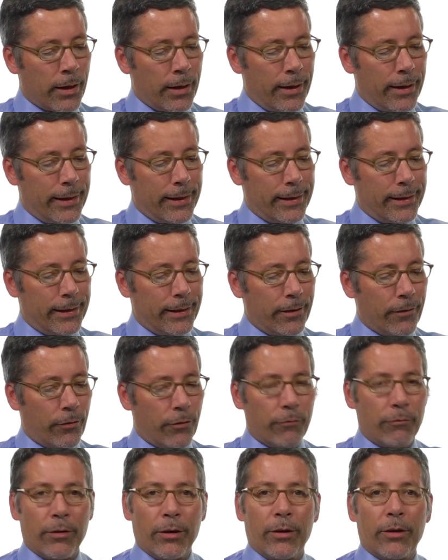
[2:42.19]

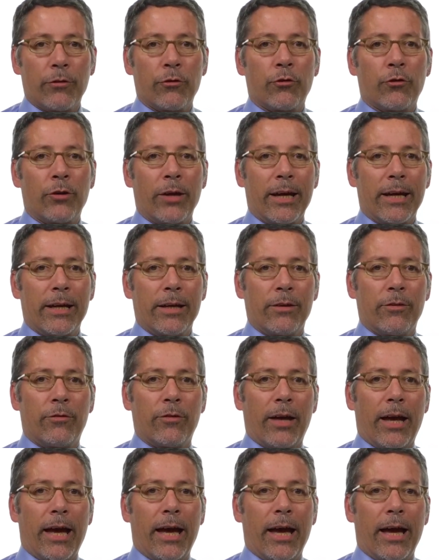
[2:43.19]
the various shades
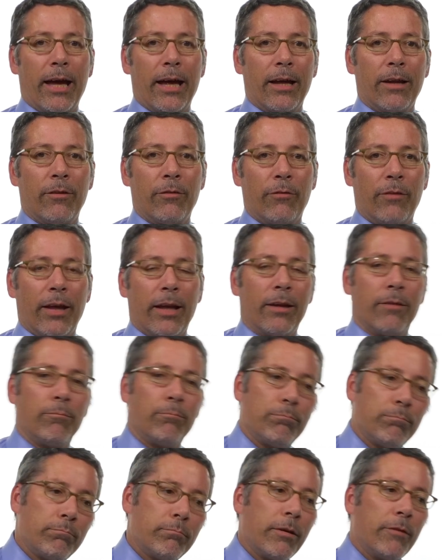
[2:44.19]
and then